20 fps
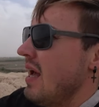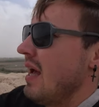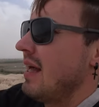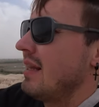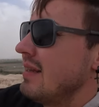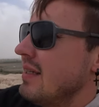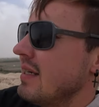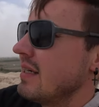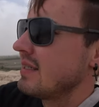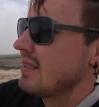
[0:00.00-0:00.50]

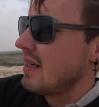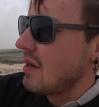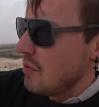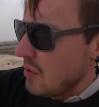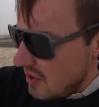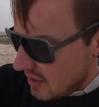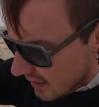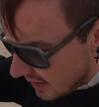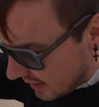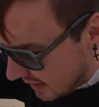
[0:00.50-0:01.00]
and their
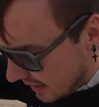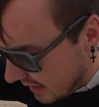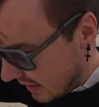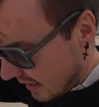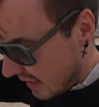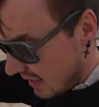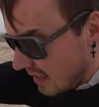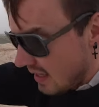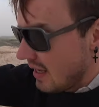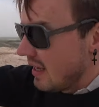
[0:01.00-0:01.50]
cemetery
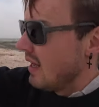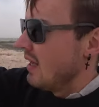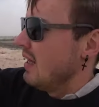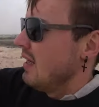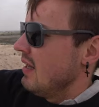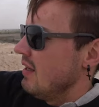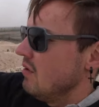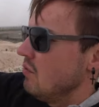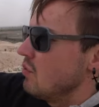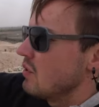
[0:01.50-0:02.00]

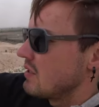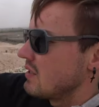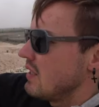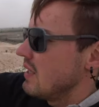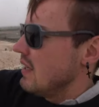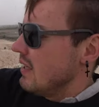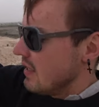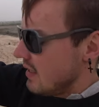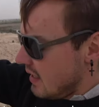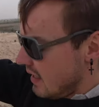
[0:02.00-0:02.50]
was
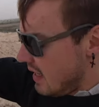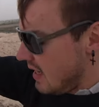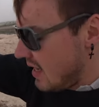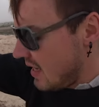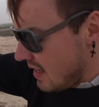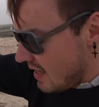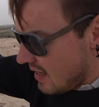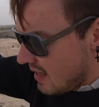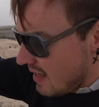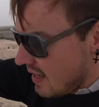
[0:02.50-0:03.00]
here,
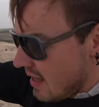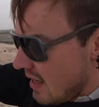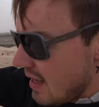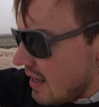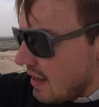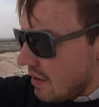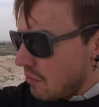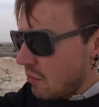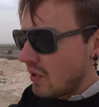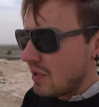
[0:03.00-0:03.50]

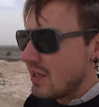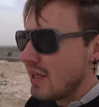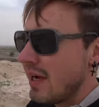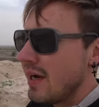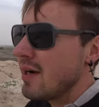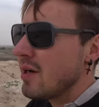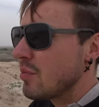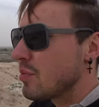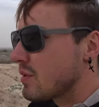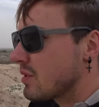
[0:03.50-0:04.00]
and when the
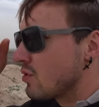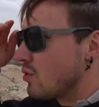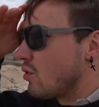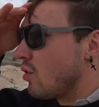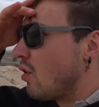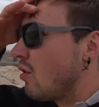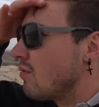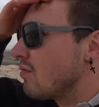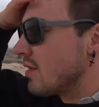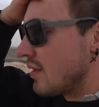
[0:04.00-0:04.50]
Arabs took
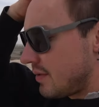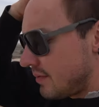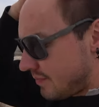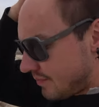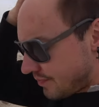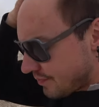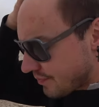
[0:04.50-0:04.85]
over,